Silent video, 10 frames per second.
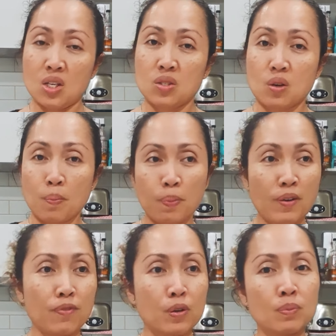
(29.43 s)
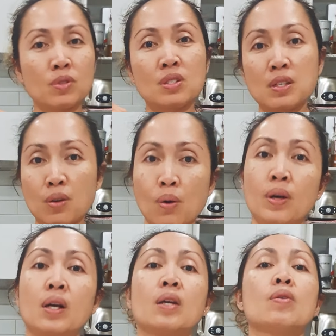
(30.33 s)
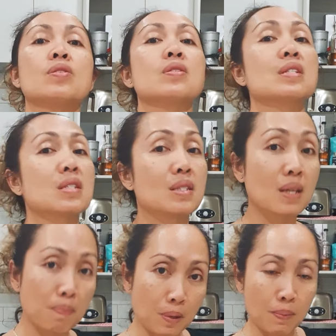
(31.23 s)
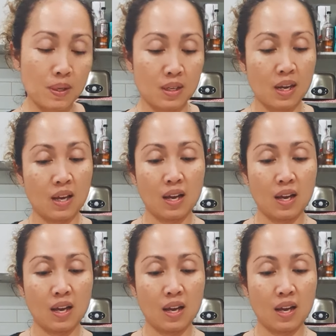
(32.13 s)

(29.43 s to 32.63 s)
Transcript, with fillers: so apart from using the oil and also the supplement,